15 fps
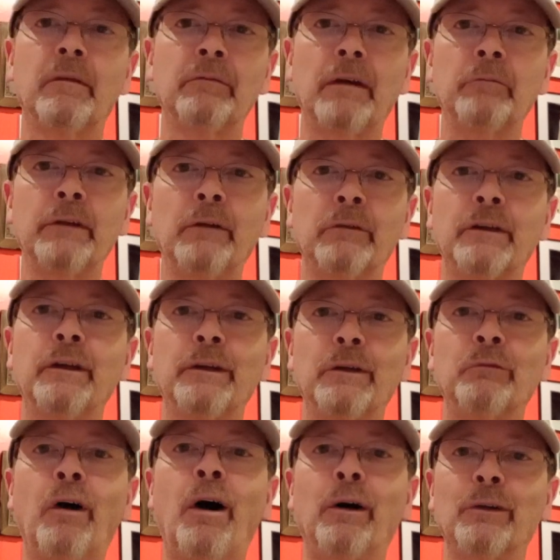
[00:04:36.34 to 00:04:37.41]
I'm going to
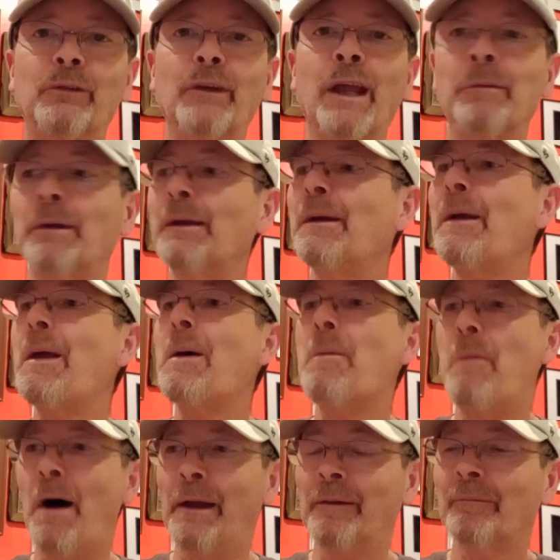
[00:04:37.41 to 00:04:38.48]
get wrong, Sammy,
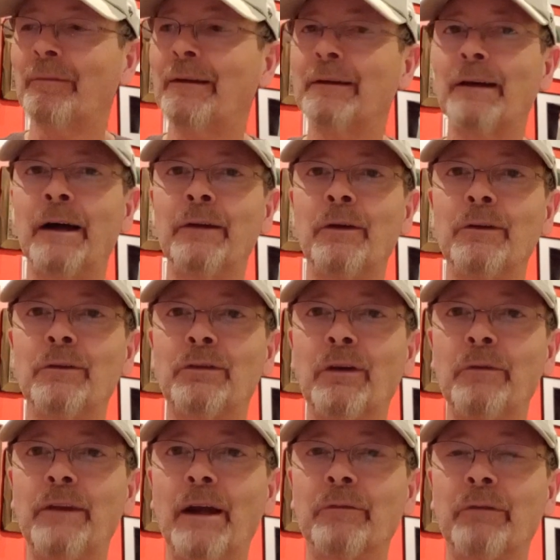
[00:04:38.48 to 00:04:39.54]
but I know you
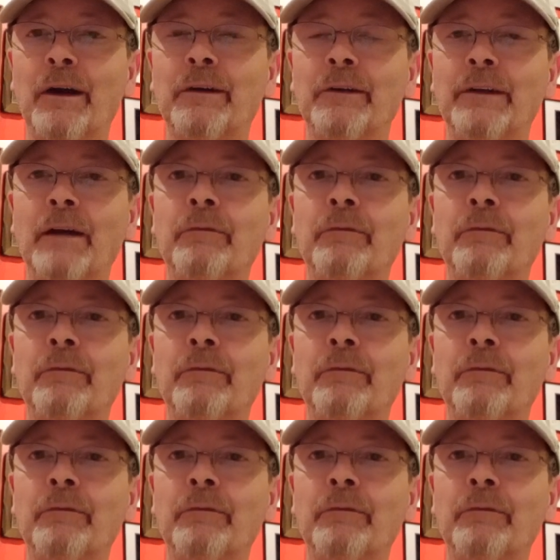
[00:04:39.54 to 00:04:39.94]
showed that record.